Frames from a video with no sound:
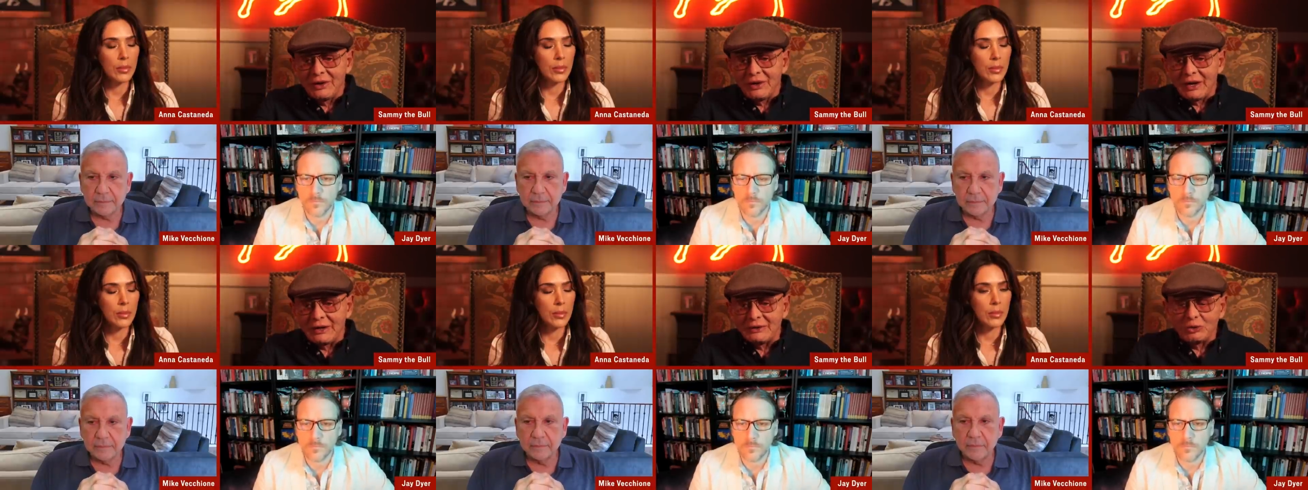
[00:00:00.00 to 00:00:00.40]

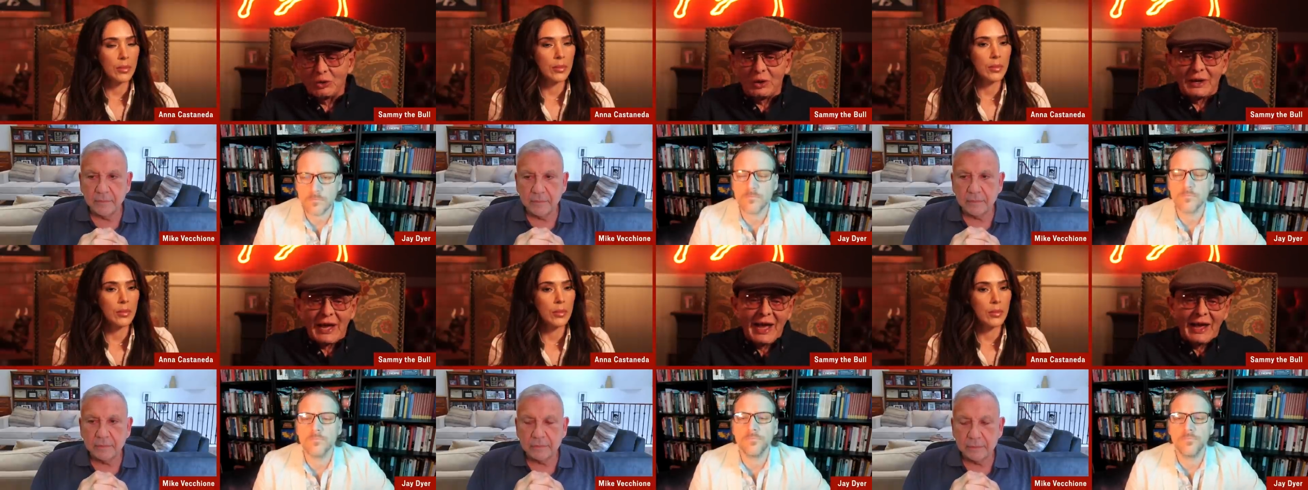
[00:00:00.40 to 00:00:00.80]
Speaker 1: I
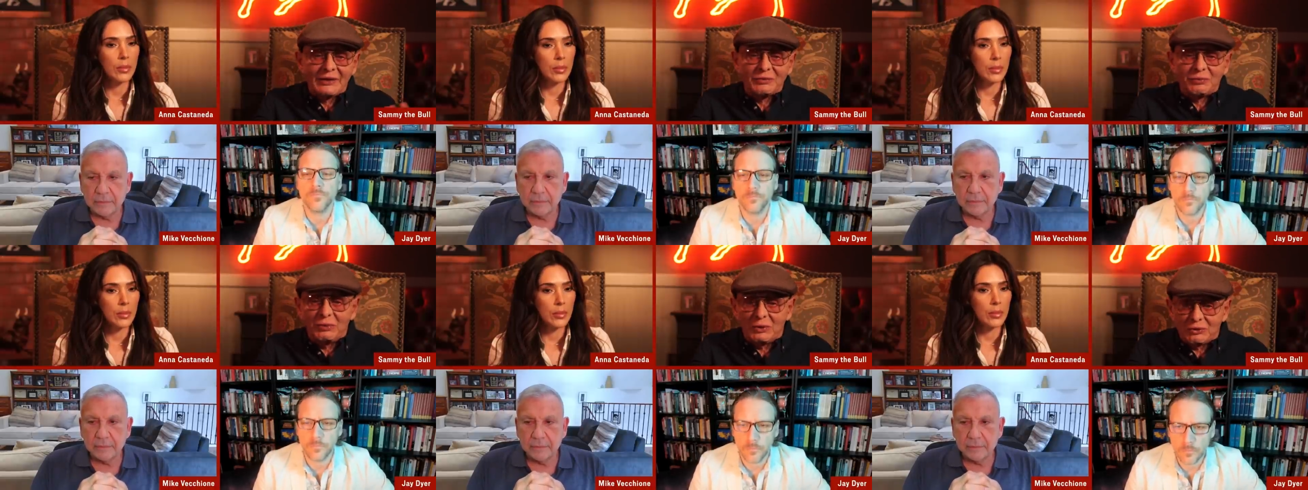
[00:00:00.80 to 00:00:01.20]
thought, ah,
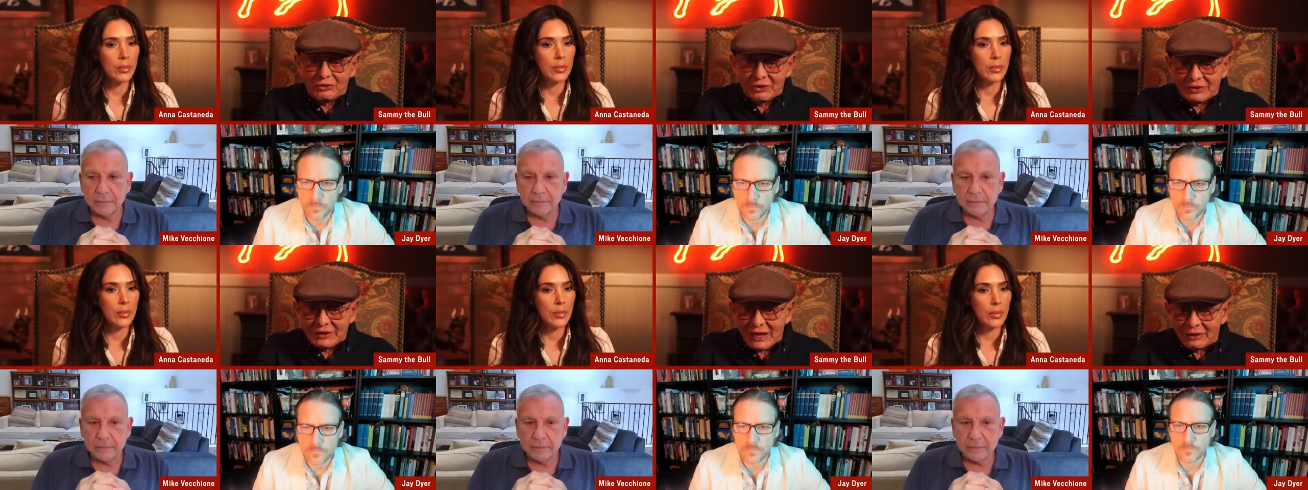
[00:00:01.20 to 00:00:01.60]
it's
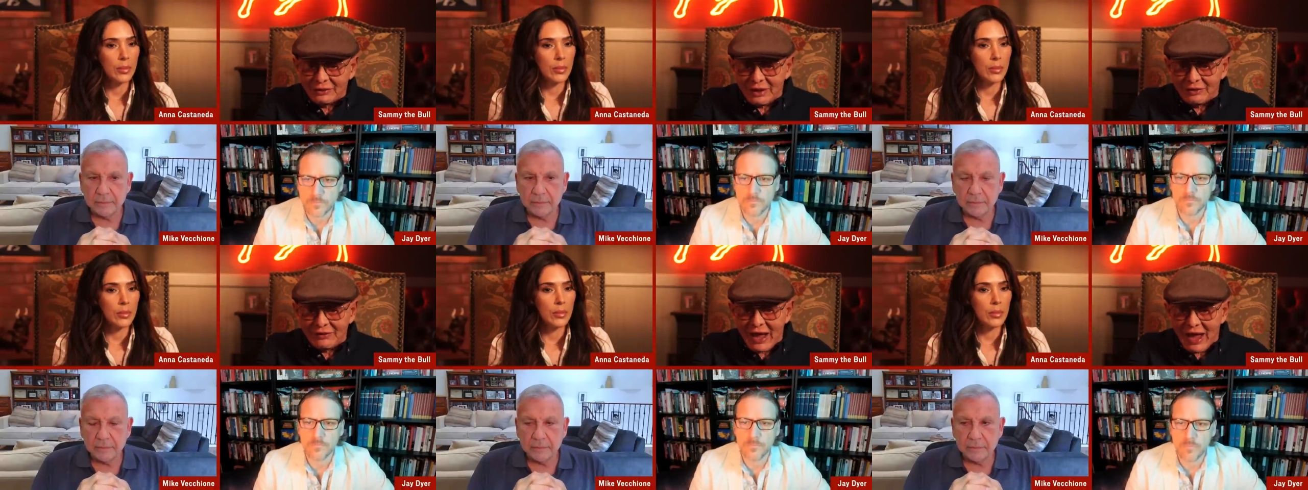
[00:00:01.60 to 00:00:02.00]
bullshit. That'll
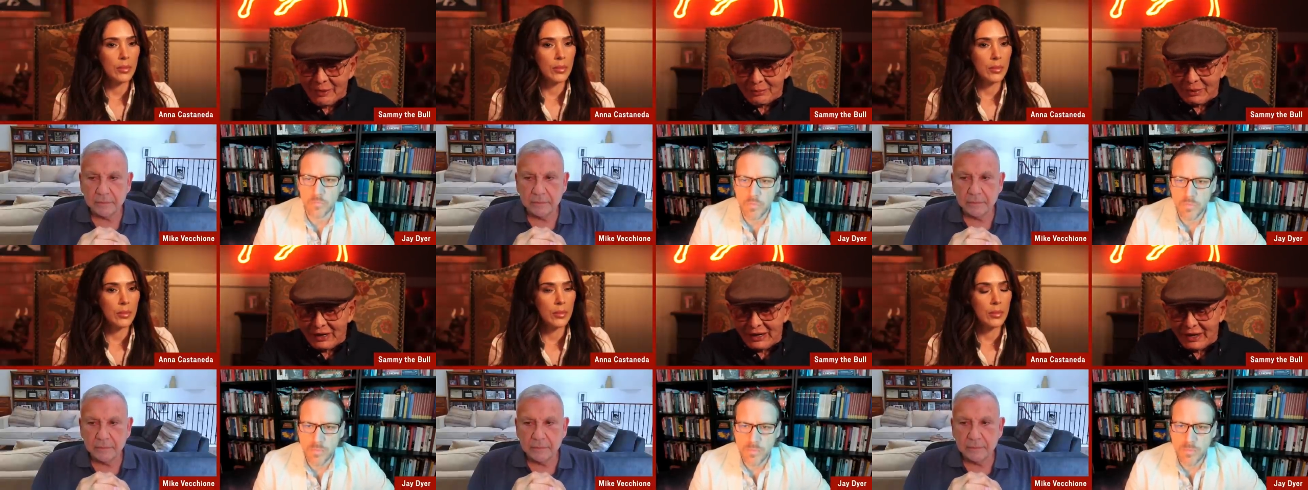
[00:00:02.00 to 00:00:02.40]
never
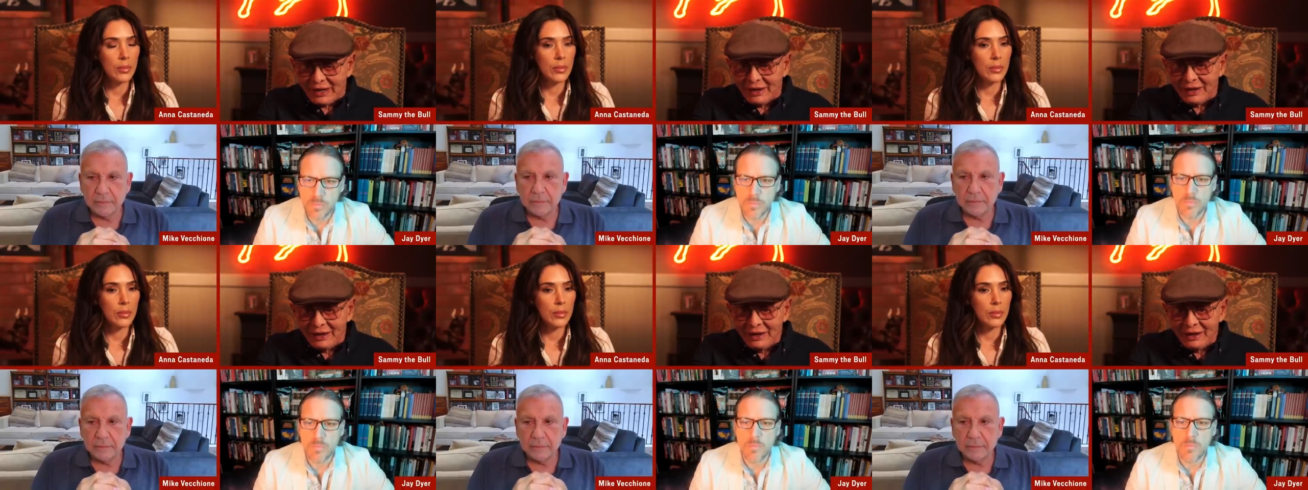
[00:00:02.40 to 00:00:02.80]
happen here.